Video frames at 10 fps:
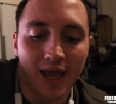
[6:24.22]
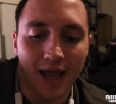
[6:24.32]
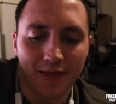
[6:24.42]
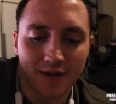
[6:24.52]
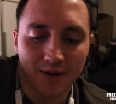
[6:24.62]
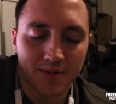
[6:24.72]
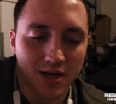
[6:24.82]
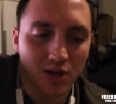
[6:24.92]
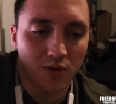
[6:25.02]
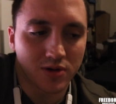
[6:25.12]
And then I'm
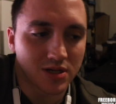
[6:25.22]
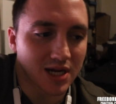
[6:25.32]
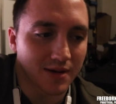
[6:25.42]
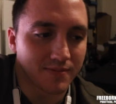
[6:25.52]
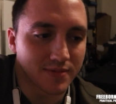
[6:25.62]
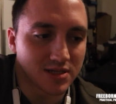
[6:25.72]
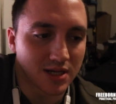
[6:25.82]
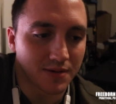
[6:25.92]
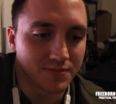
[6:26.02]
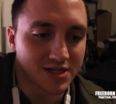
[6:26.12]
going to go into some,
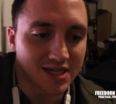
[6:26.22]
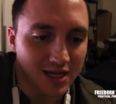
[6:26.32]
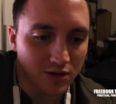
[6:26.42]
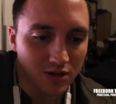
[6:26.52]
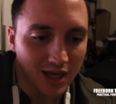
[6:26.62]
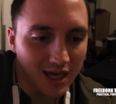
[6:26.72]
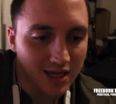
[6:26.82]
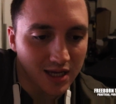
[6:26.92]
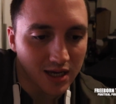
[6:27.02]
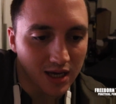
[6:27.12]
some single
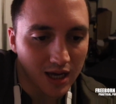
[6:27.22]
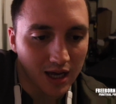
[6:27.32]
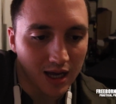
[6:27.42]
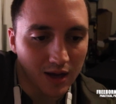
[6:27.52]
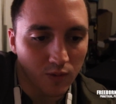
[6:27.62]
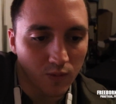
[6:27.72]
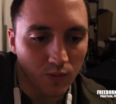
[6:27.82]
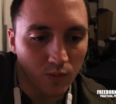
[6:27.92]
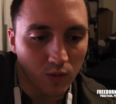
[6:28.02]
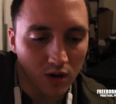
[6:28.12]
leg uh,
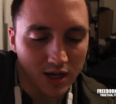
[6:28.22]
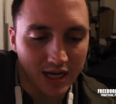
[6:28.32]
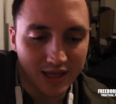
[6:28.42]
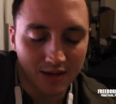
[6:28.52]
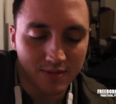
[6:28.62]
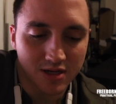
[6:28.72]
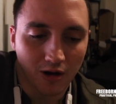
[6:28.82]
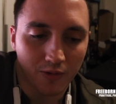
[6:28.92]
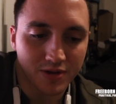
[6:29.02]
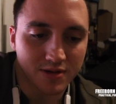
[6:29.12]
work. And I think I'm going to
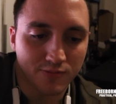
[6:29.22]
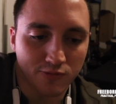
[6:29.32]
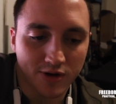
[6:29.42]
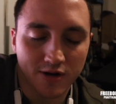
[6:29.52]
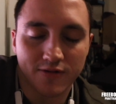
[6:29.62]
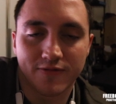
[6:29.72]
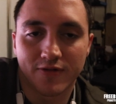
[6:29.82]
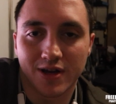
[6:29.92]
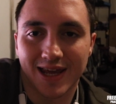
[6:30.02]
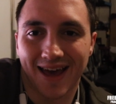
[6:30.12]
start with some rear
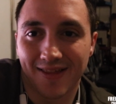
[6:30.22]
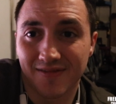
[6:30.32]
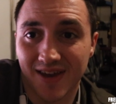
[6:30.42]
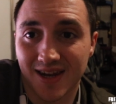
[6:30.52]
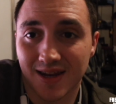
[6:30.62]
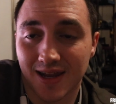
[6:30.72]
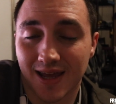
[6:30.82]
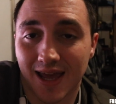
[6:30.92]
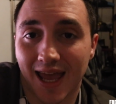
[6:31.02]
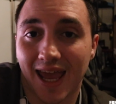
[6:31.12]
foot elevated
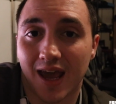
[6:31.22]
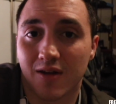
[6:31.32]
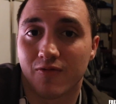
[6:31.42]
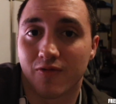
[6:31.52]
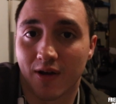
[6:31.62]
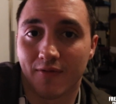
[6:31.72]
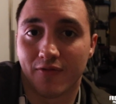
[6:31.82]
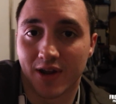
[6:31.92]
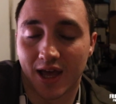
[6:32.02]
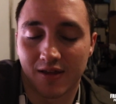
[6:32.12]
and front
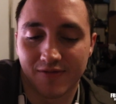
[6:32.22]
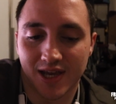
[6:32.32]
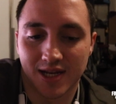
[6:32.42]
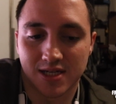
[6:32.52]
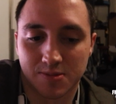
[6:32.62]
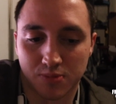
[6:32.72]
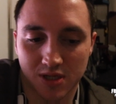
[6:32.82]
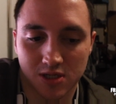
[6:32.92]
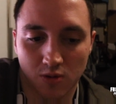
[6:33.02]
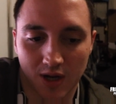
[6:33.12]
foot elevated
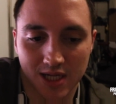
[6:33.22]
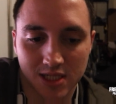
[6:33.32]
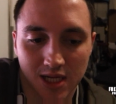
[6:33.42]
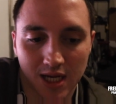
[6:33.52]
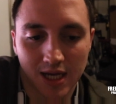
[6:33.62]
split squats.